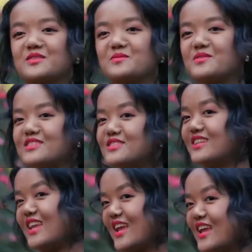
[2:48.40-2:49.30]
to an
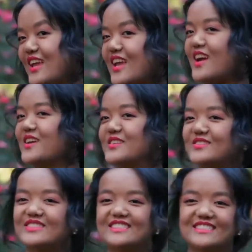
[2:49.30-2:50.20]
eye-popping
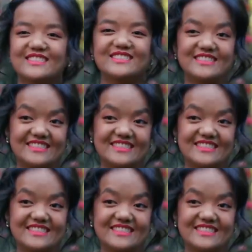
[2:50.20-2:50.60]
$7,000 to